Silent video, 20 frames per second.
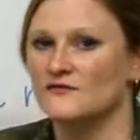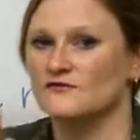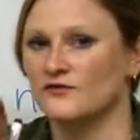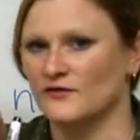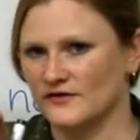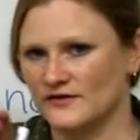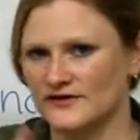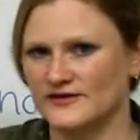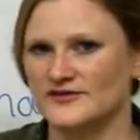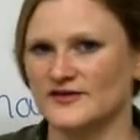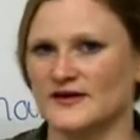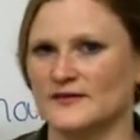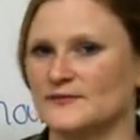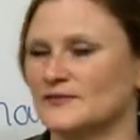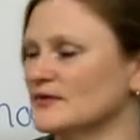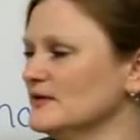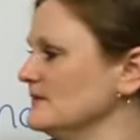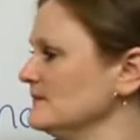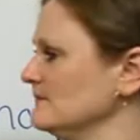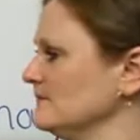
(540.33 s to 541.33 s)
For
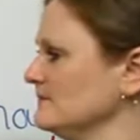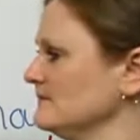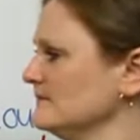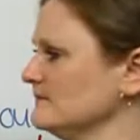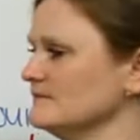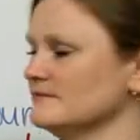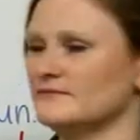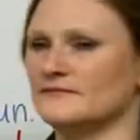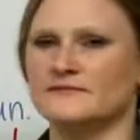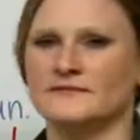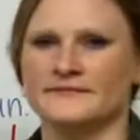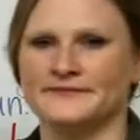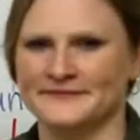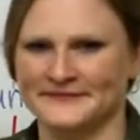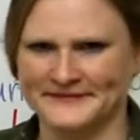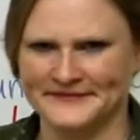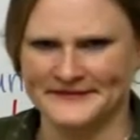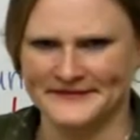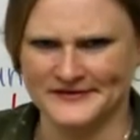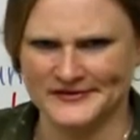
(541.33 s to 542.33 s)
example,
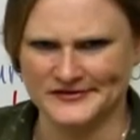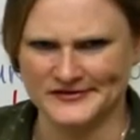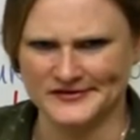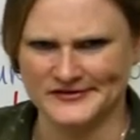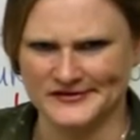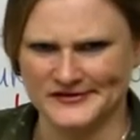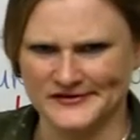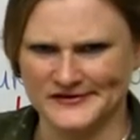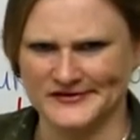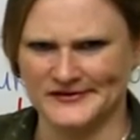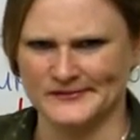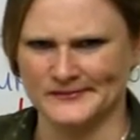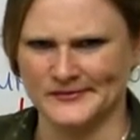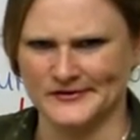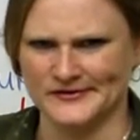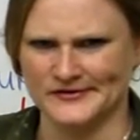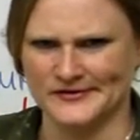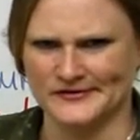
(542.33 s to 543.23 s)
this is a little more